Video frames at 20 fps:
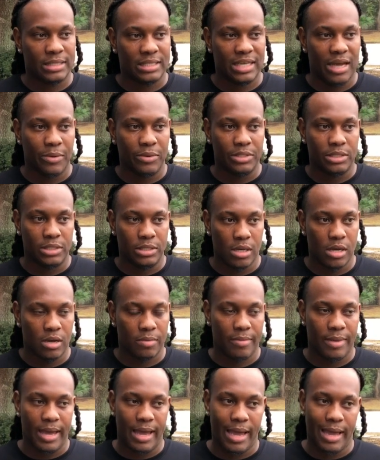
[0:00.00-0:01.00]
since I was
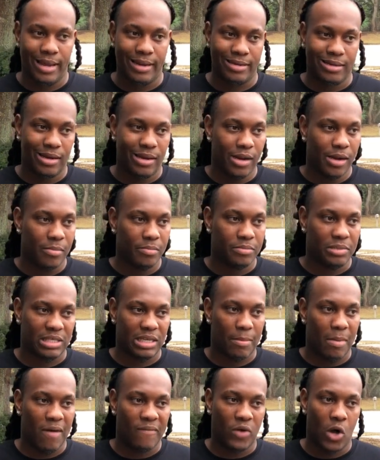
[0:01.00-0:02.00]
young, man. Um,
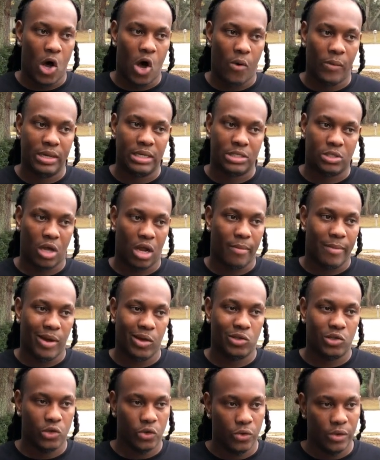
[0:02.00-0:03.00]
something I've always thought
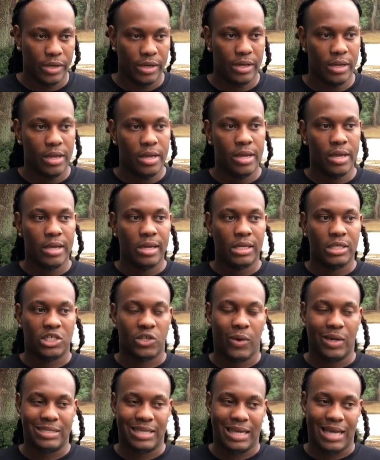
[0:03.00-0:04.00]
about doing.
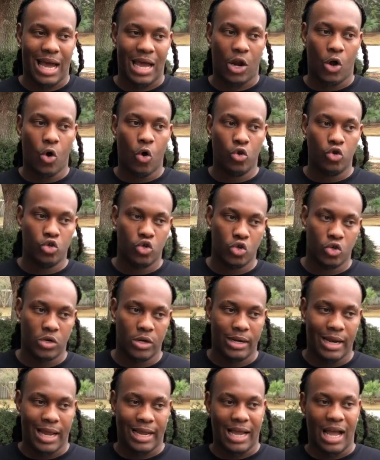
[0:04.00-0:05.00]
So as I got older
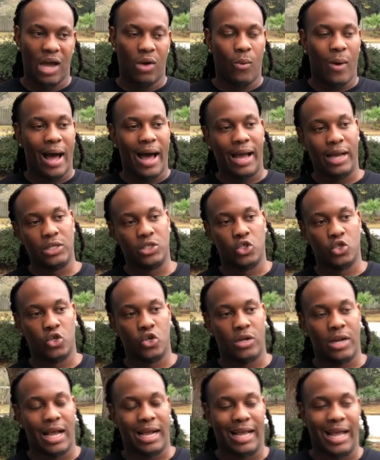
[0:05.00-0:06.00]
and I got
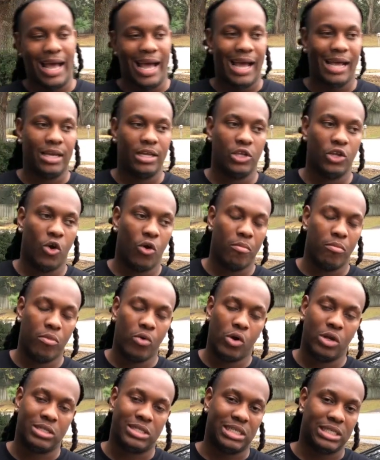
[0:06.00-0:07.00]
wiser and I got, you know,
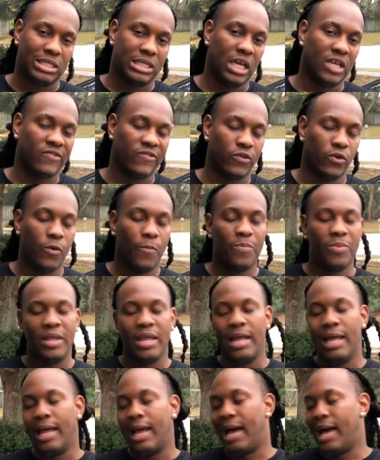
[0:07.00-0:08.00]
more successful,
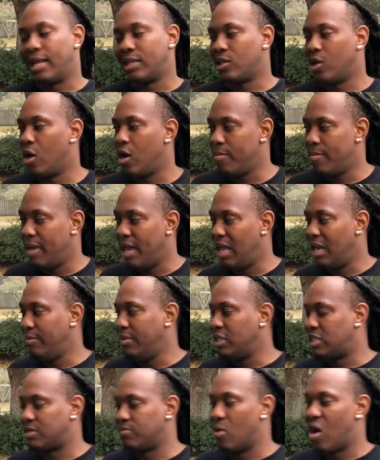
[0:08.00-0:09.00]
I thought, man, it'd
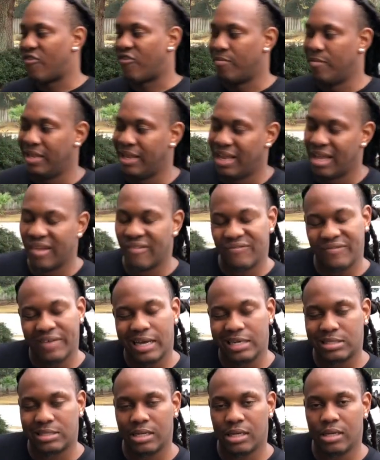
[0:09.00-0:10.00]
be smart for me to
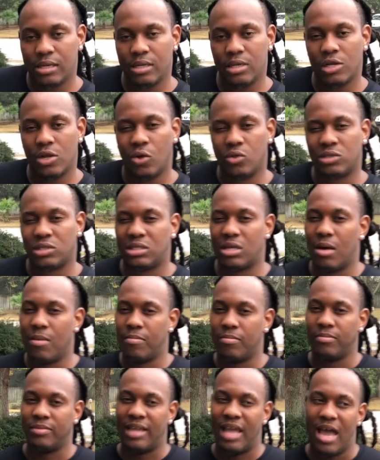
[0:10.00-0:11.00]
invest in, you know,
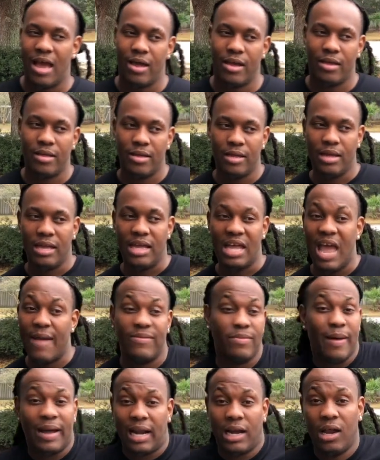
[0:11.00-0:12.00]
something that
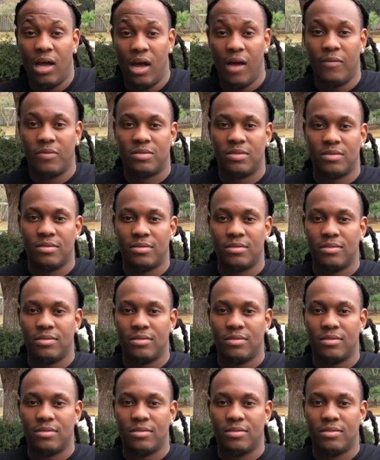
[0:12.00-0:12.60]
everybody loves